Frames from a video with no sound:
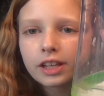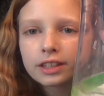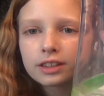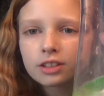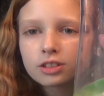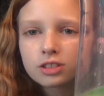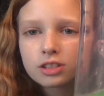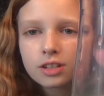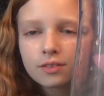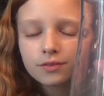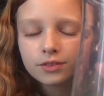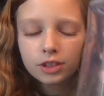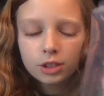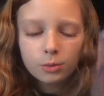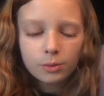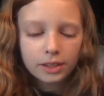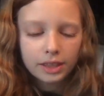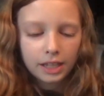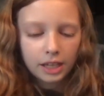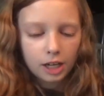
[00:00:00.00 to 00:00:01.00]
like there's enough
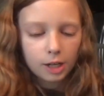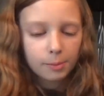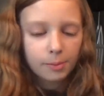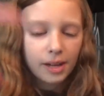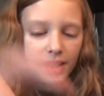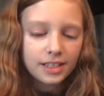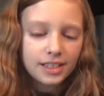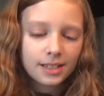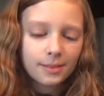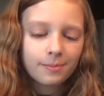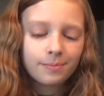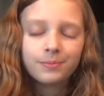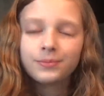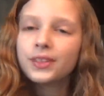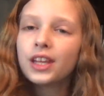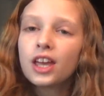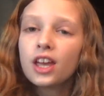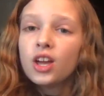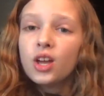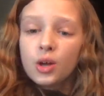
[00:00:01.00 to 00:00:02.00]
glue in there, but
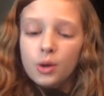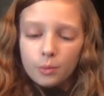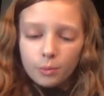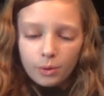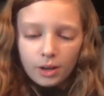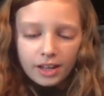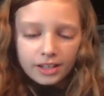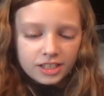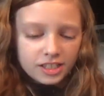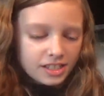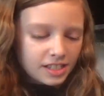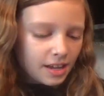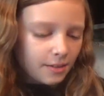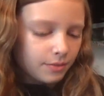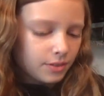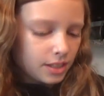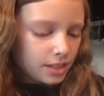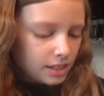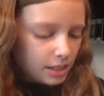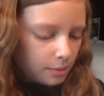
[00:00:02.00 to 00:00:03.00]
we'll just
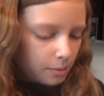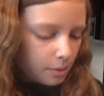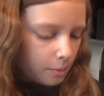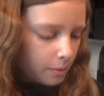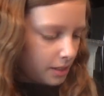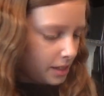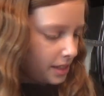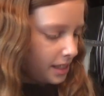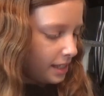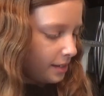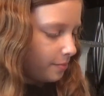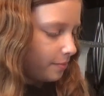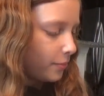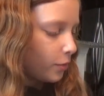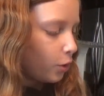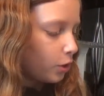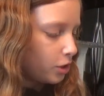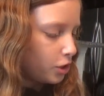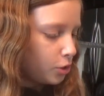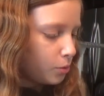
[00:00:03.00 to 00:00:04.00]
have to see what we see,
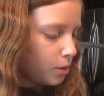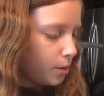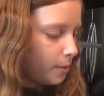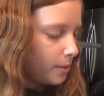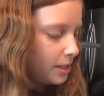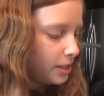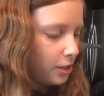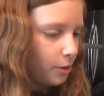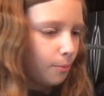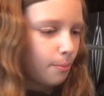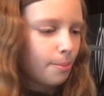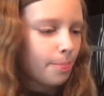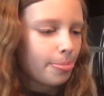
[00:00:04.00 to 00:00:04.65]
or do what we do.